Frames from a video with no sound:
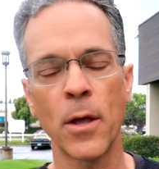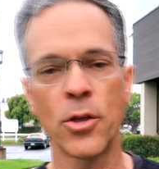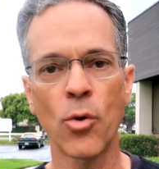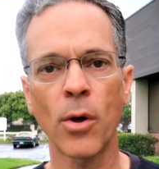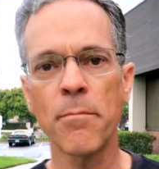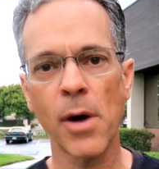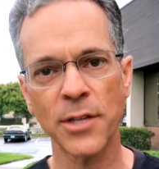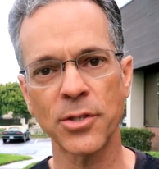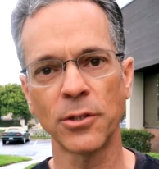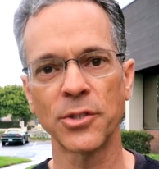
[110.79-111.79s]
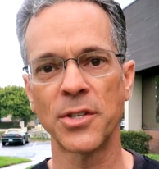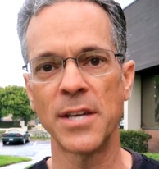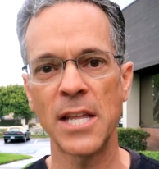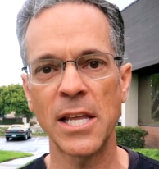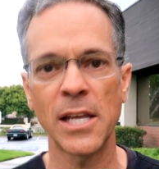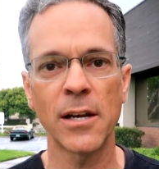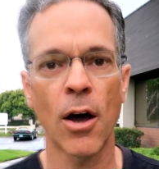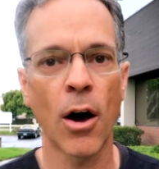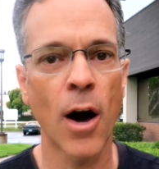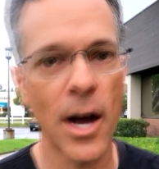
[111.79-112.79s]
your muscles need
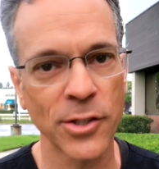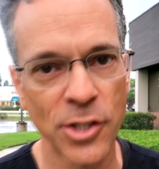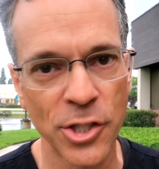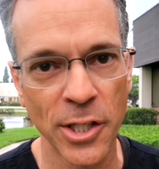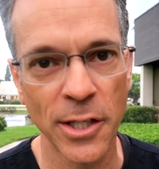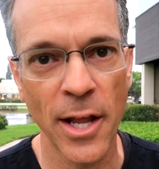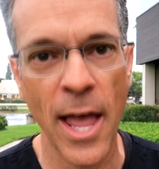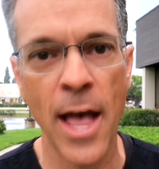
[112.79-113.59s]
oxygen.